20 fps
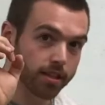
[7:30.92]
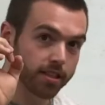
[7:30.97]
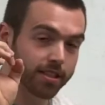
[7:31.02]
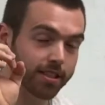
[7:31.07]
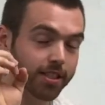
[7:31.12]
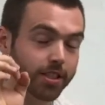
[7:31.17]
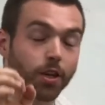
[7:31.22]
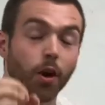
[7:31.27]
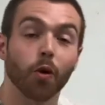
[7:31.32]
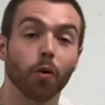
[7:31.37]

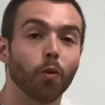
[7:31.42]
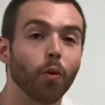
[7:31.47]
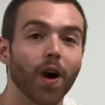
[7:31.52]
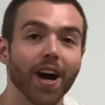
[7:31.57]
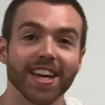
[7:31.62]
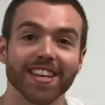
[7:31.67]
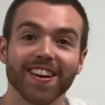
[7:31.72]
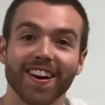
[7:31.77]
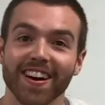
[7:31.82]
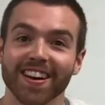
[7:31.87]
So
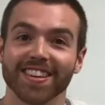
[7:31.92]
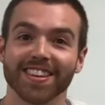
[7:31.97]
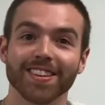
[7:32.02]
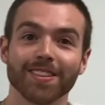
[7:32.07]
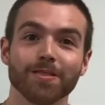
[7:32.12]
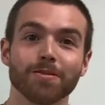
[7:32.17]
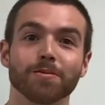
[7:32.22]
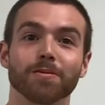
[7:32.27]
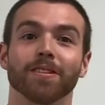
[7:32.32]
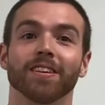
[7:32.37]
why not
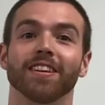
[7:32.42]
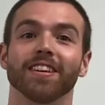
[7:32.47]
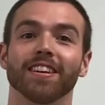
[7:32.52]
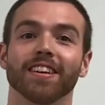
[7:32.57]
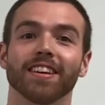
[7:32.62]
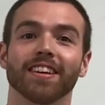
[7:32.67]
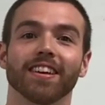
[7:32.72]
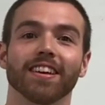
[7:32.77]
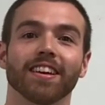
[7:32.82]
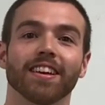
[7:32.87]
you?
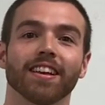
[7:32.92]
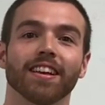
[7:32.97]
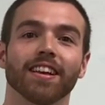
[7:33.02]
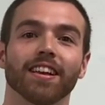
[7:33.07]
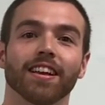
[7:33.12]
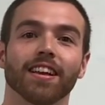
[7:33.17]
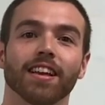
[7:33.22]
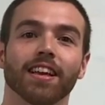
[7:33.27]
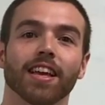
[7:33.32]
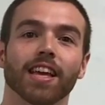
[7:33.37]

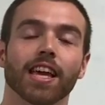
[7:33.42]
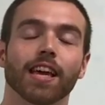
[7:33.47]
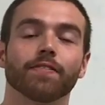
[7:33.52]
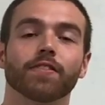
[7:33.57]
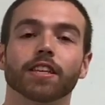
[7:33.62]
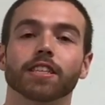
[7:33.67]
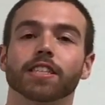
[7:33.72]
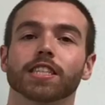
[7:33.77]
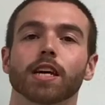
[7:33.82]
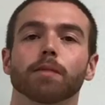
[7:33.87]
If
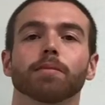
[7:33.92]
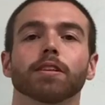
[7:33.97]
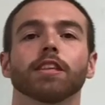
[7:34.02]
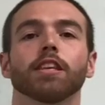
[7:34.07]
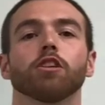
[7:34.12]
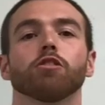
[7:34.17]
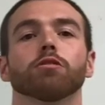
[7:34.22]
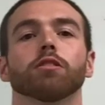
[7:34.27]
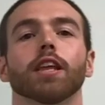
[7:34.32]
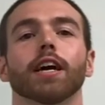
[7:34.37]
there's something
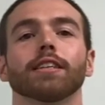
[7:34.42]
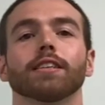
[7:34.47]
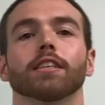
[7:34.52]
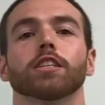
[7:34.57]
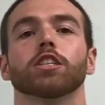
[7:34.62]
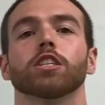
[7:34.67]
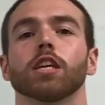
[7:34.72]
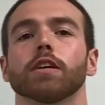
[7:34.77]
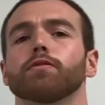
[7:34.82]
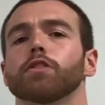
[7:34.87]
that you'd like to
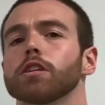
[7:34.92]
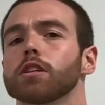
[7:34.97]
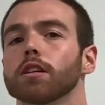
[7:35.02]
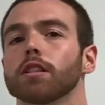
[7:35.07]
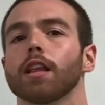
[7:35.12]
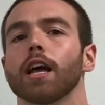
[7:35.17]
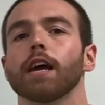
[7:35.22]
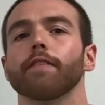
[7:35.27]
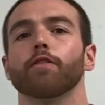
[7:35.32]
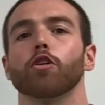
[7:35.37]
shift in your
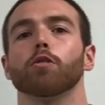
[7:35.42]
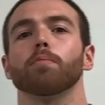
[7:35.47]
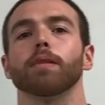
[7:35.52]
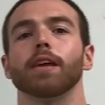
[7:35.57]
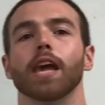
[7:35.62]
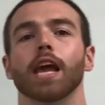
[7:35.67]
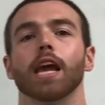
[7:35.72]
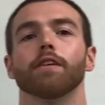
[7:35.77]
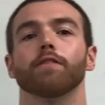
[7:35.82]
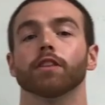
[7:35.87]
life or a
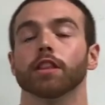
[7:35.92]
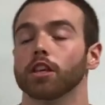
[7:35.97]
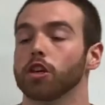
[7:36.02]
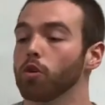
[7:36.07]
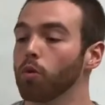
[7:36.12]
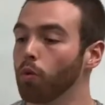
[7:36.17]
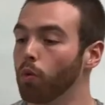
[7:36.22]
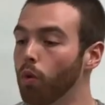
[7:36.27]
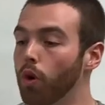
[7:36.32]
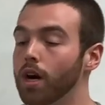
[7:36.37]
behavior that
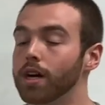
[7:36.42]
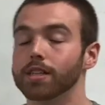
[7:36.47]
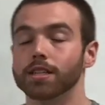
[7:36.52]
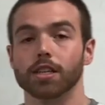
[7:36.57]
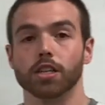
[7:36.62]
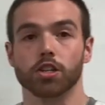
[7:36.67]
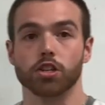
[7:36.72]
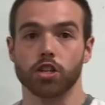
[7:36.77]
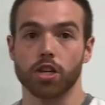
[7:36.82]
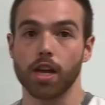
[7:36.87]
you want
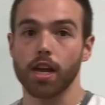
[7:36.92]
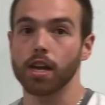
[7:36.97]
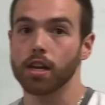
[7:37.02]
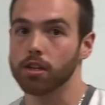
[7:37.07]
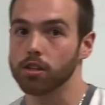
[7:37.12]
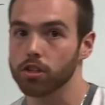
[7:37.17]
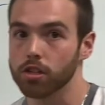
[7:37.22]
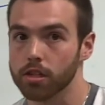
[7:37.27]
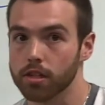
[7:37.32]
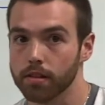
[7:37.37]
to
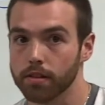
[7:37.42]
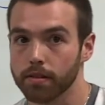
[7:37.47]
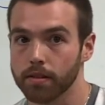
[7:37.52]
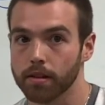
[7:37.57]
change,